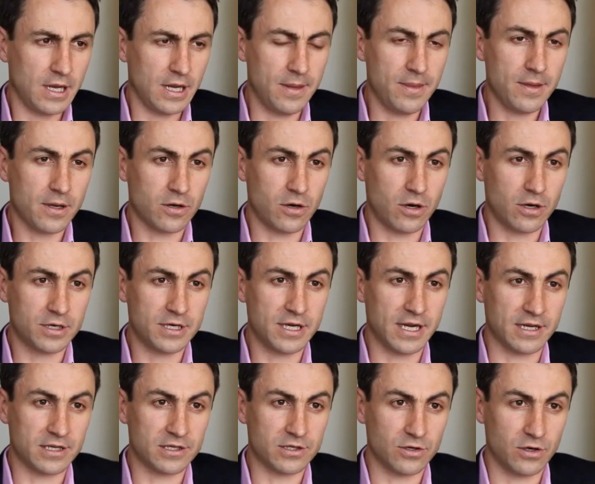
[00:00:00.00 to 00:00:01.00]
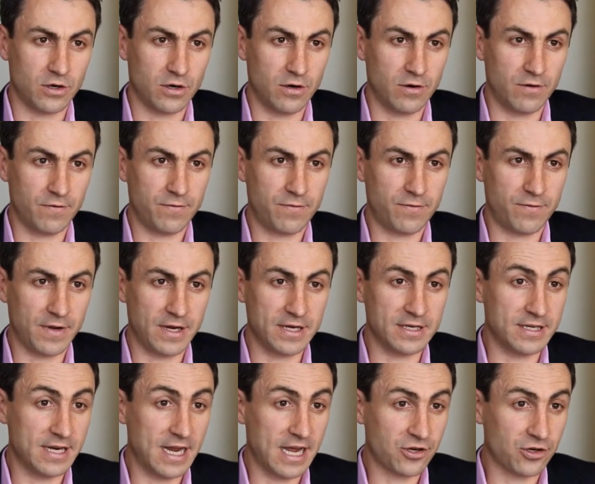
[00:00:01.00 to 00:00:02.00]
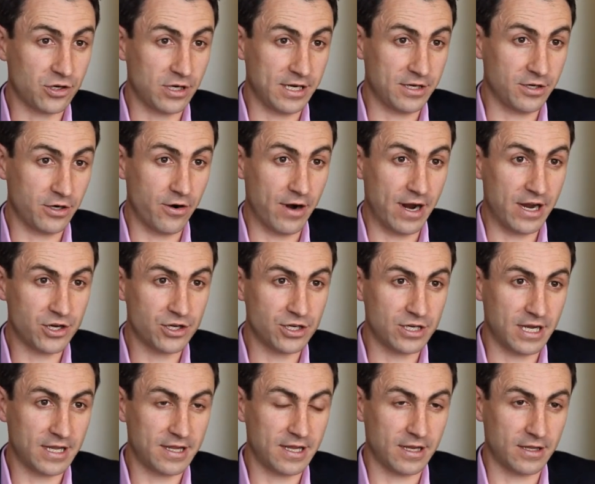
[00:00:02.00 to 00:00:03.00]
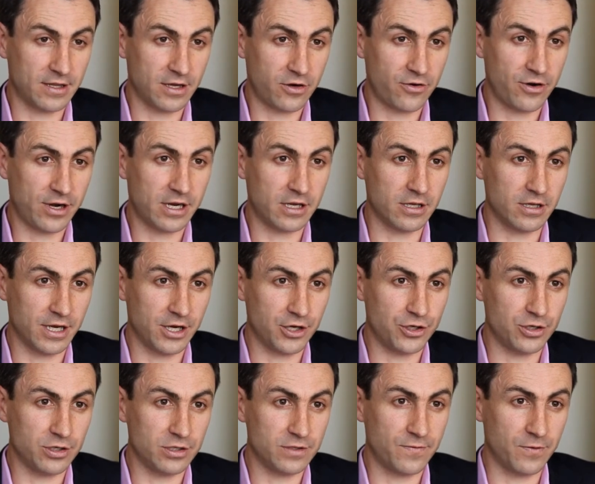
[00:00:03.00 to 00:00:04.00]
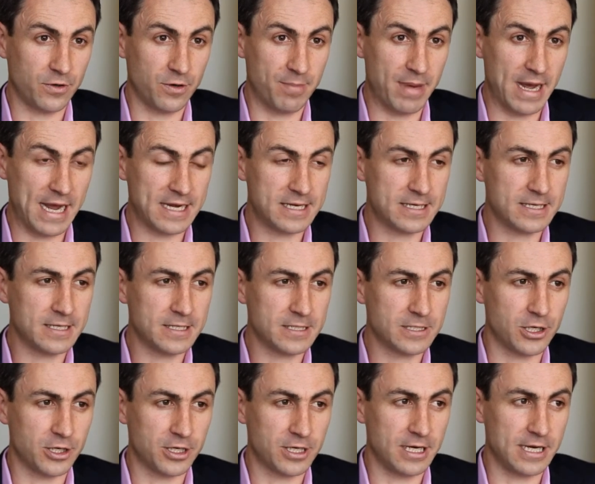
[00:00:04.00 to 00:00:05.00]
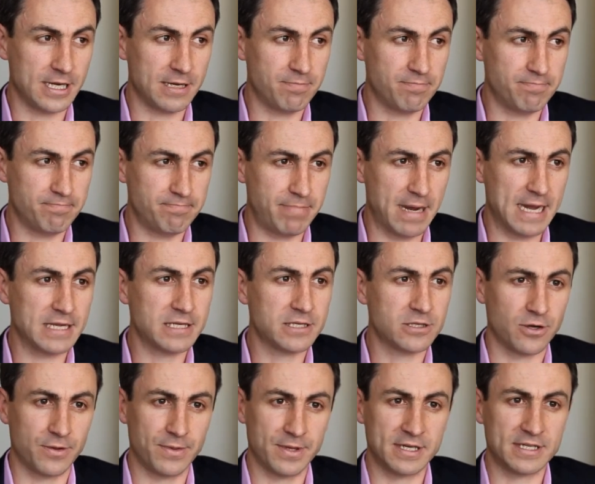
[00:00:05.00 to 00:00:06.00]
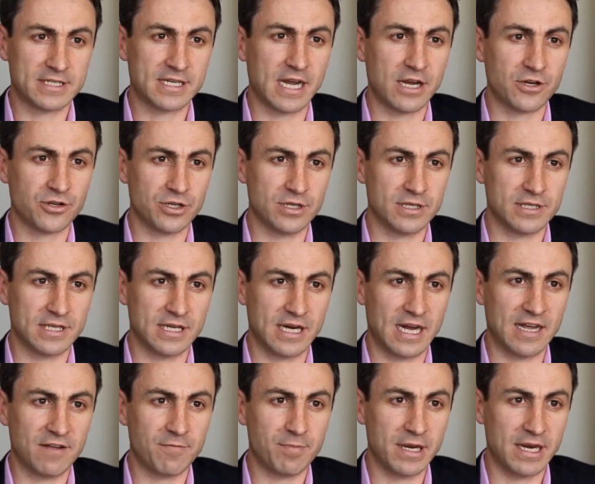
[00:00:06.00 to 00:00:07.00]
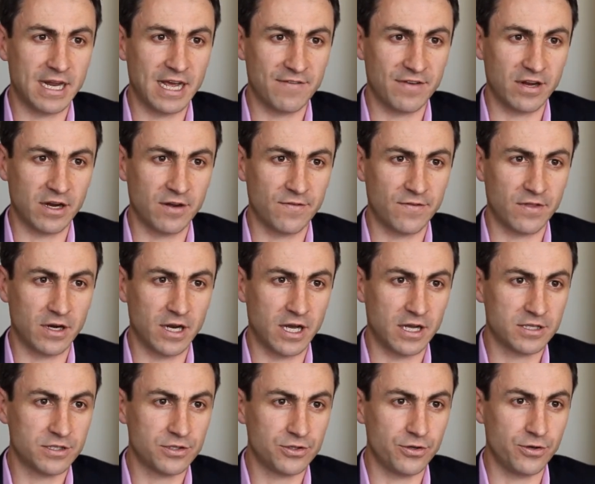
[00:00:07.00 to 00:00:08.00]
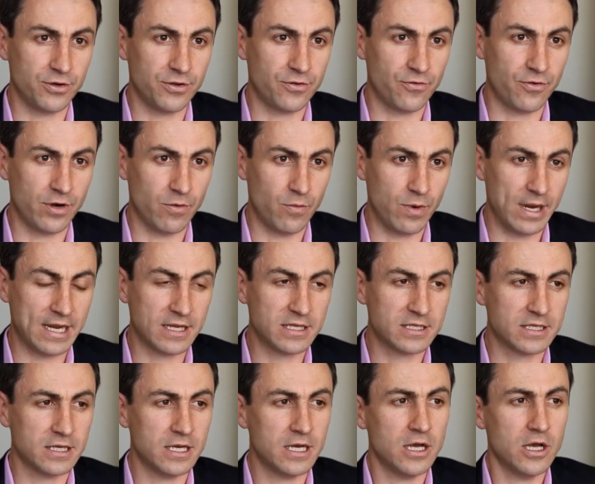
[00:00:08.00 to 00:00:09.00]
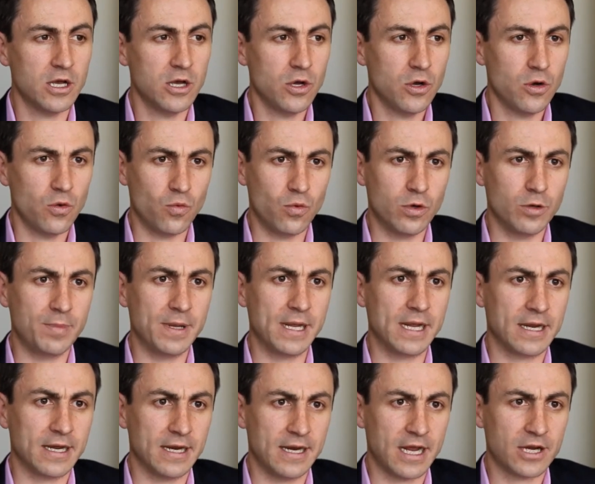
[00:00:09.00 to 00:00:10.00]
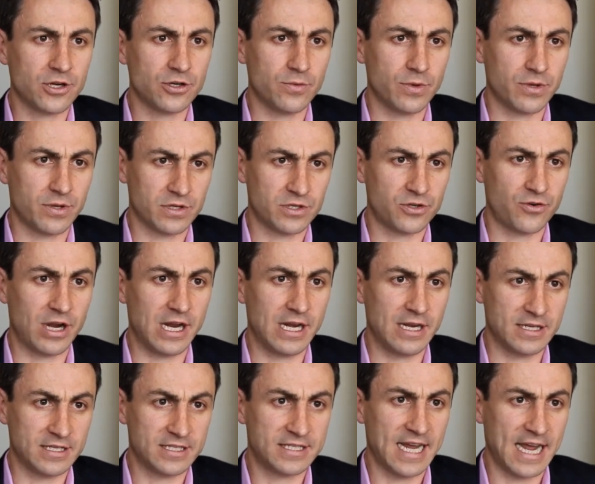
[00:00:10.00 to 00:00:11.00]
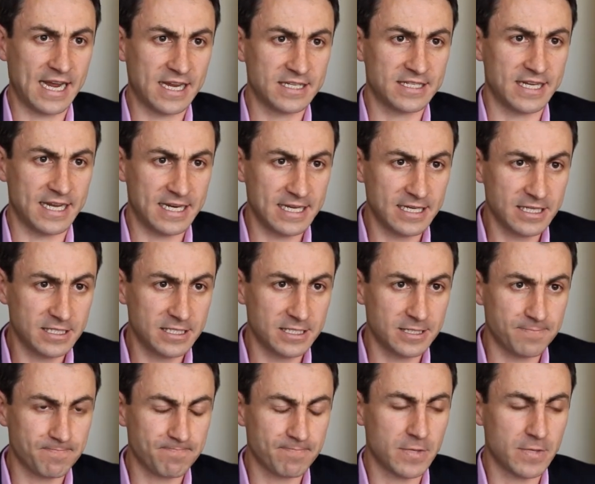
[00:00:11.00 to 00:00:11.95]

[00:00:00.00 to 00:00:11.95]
In the context of international integration, I think the critical issues for debate, certainly based on the discussions that I've been having over the last 2 to 3 weeks, will be in connection with Australia's tax settings.